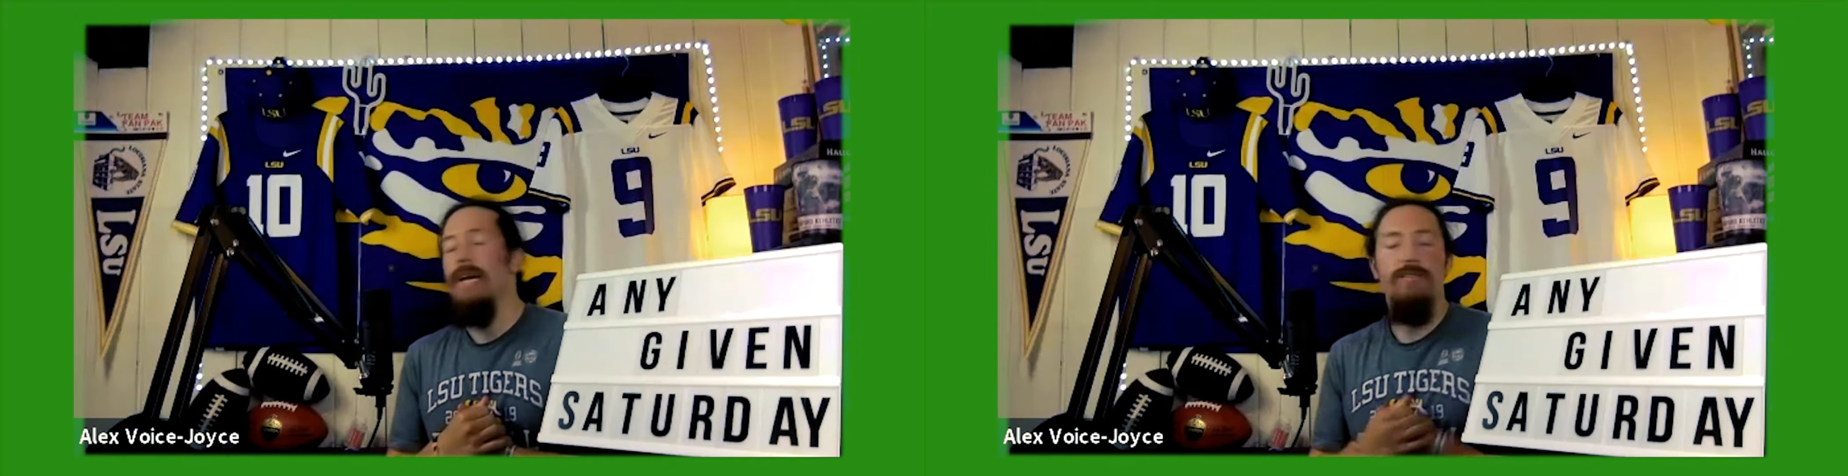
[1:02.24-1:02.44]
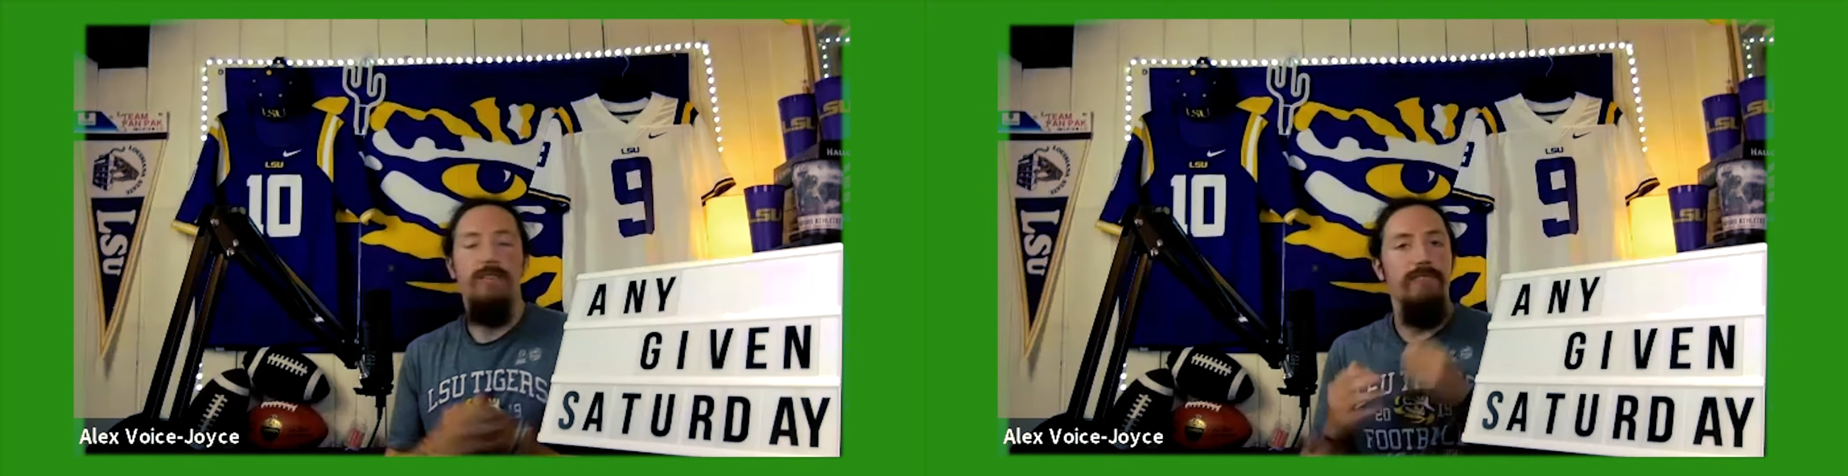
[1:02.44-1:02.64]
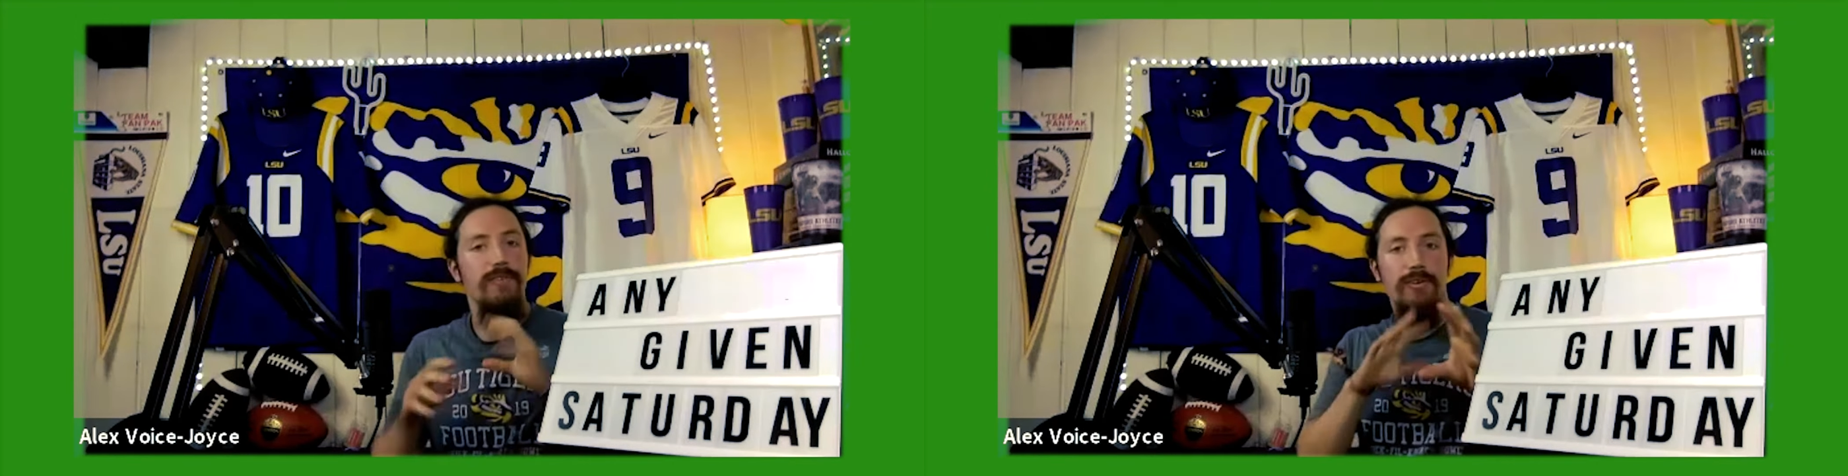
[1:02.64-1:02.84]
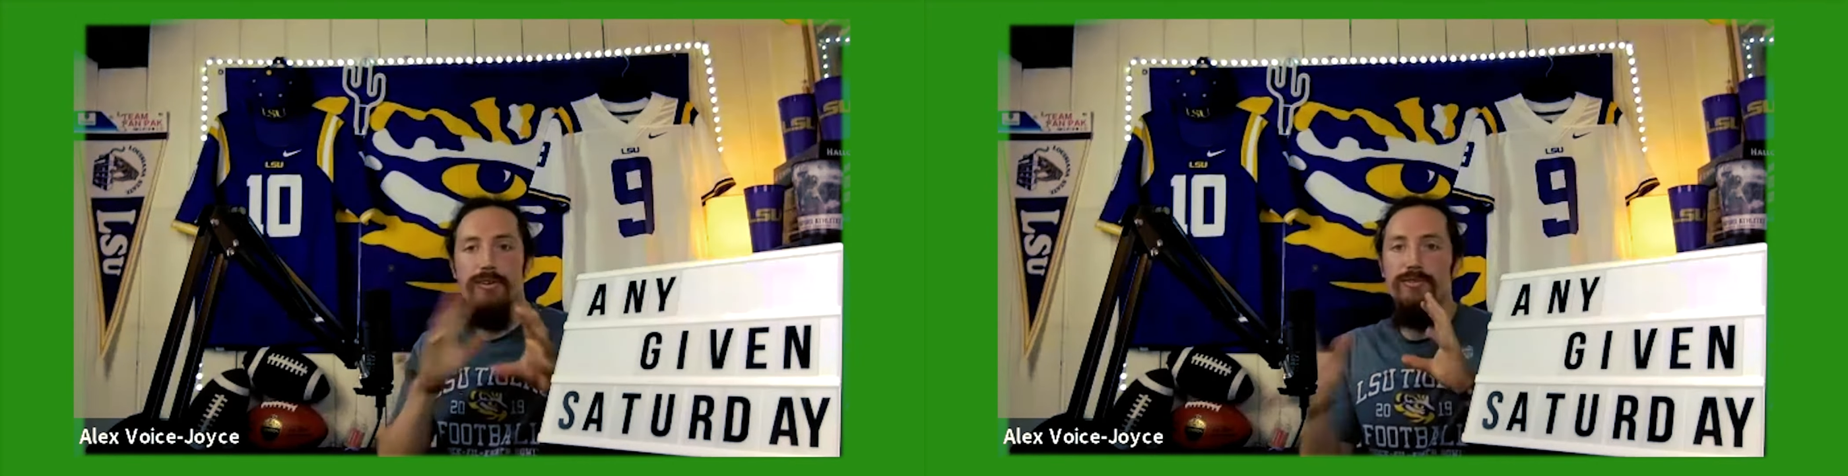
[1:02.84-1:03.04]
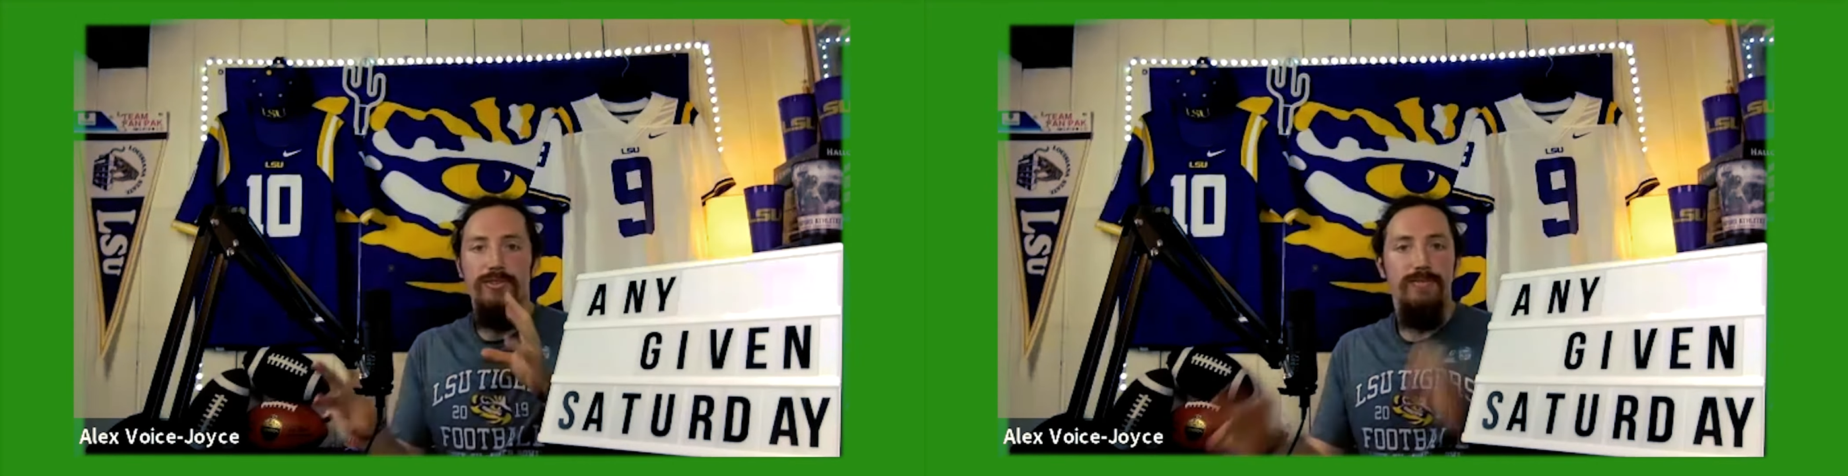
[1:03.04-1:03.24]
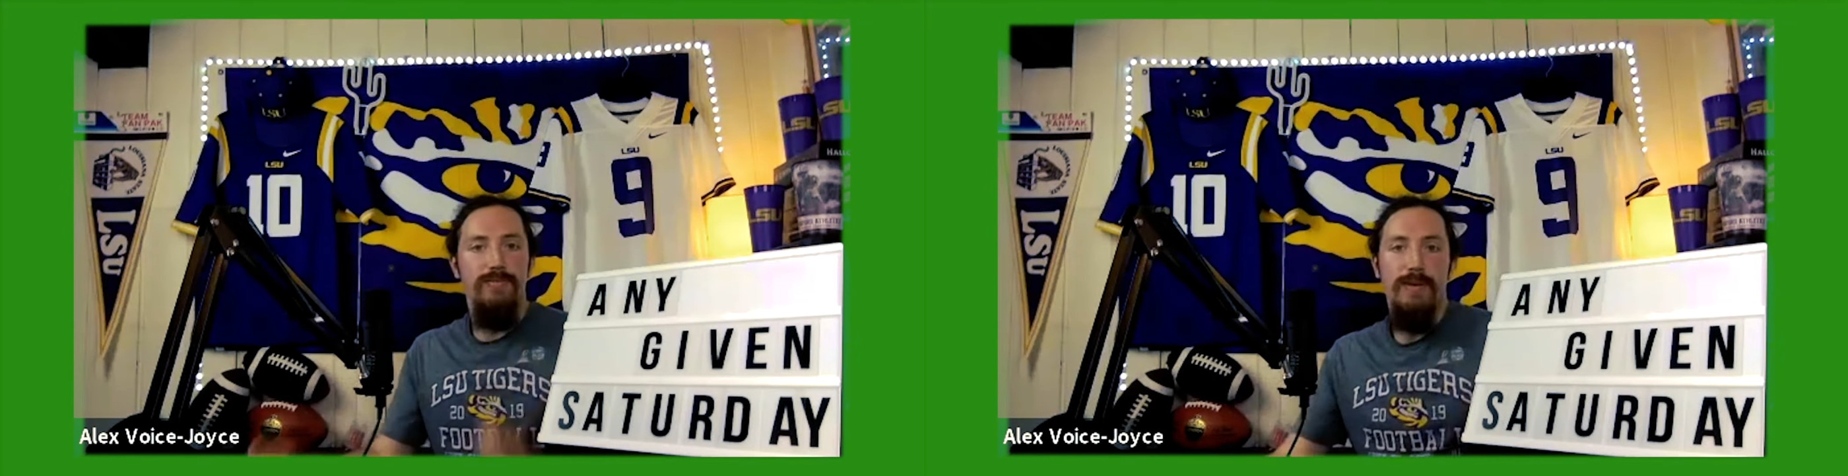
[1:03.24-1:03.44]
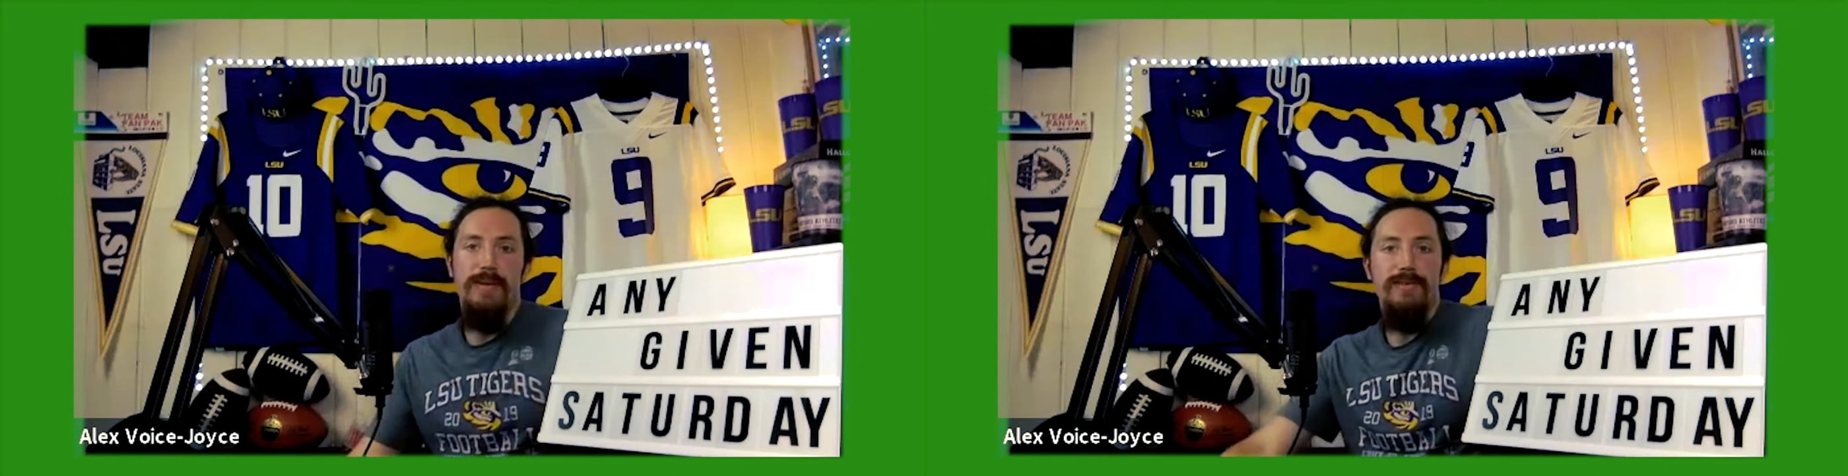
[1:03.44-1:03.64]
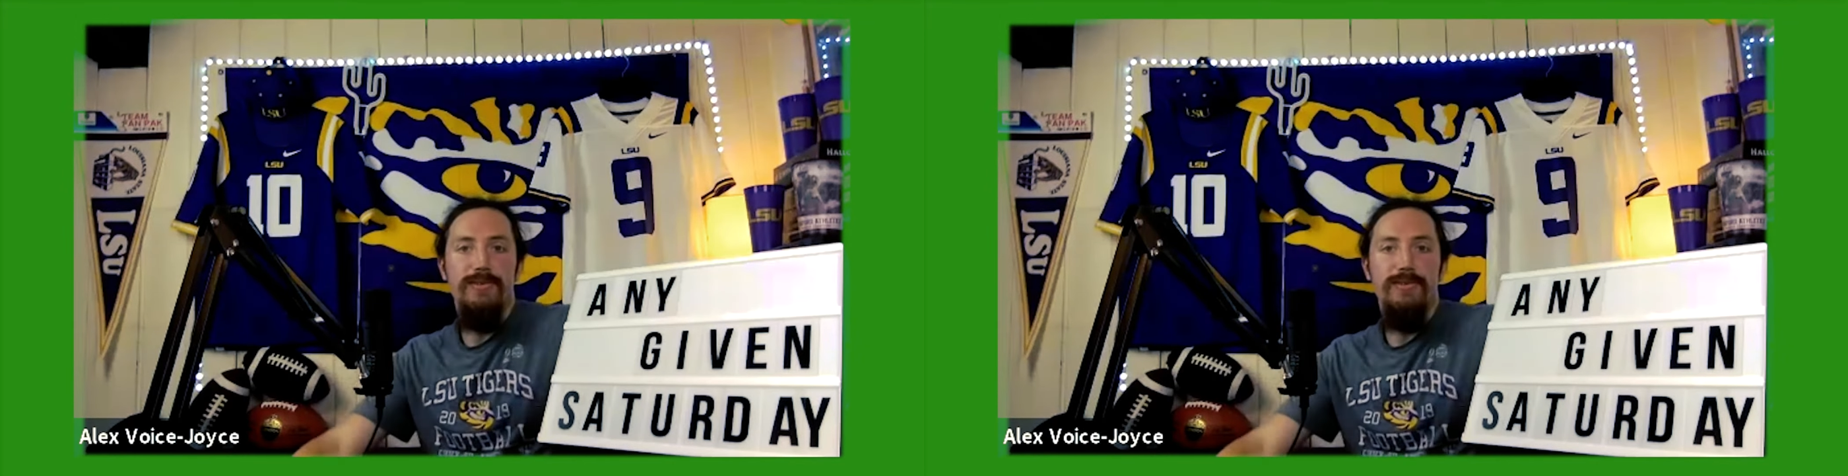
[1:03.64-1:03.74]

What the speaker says: so if you could just maybe